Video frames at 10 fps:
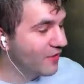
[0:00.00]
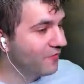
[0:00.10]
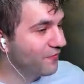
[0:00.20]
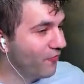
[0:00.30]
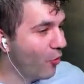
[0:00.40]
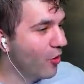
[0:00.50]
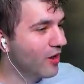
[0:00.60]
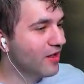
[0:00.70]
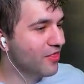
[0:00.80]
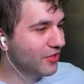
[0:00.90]

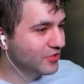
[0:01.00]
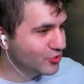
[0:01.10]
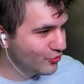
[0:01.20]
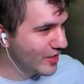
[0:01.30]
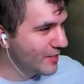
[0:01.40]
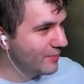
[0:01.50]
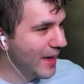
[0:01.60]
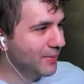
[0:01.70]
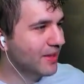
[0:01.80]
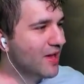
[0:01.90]
for the dream,
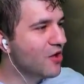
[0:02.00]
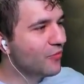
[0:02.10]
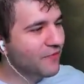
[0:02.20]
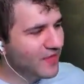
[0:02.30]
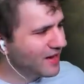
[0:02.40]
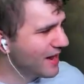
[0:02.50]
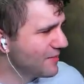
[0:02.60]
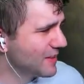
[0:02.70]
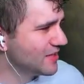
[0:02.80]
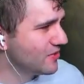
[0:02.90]
baby. Raffine, not a
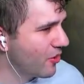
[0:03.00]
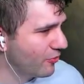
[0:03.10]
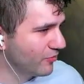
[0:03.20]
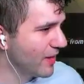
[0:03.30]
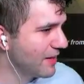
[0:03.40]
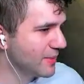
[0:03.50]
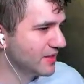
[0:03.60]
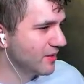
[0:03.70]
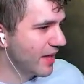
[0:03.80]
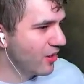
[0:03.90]
big deal, though. Not a big
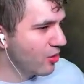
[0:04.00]
deal at all.